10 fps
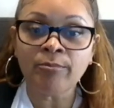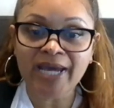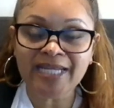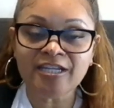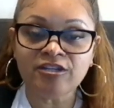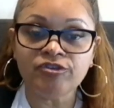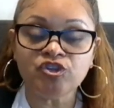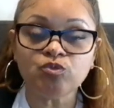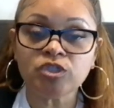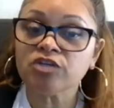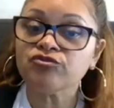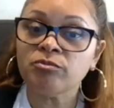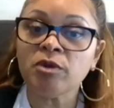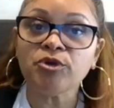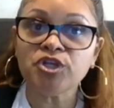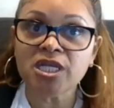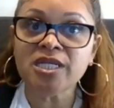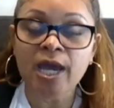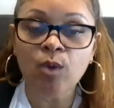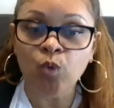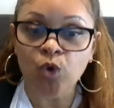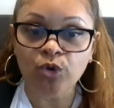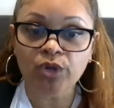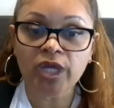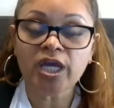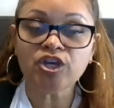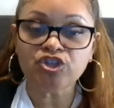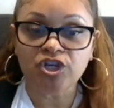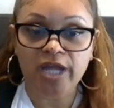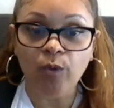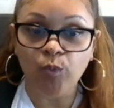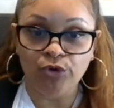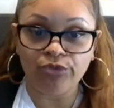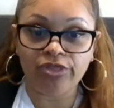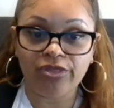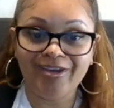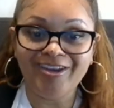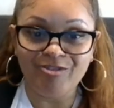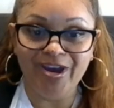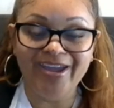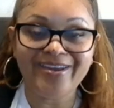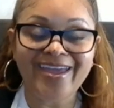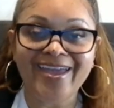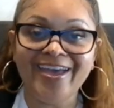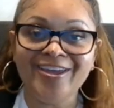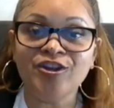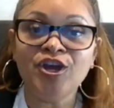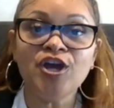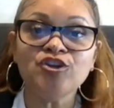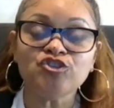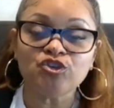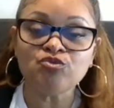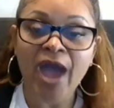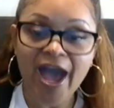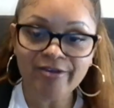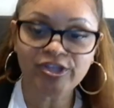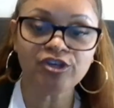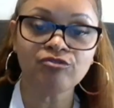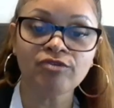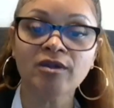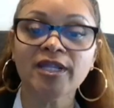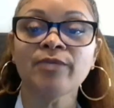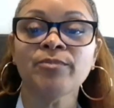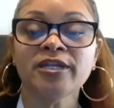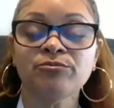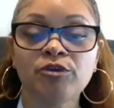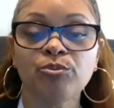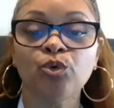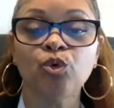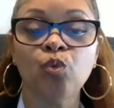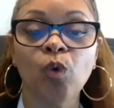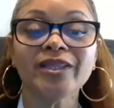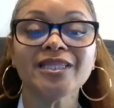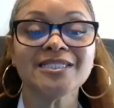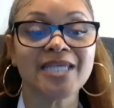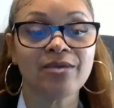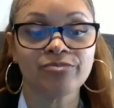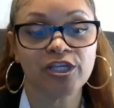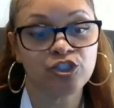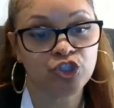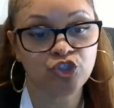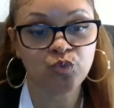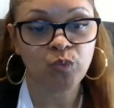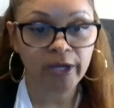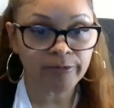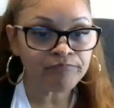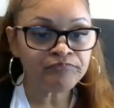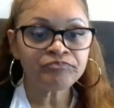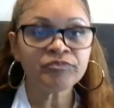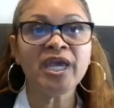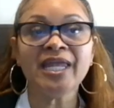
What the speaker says: like-minded individuals. Because remember, your network is your net worth, right? And so you have to get around like-minded people who want the same things that you want.